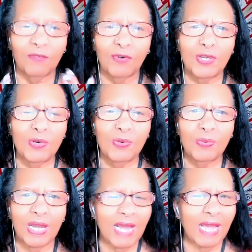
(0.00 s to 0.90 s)
for
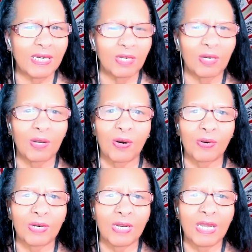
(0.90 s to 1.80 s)
you and I to
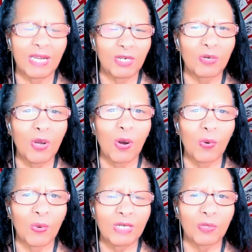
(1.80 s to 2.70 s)
learn and to
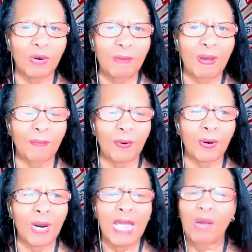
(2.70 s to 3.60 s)
know and to remember.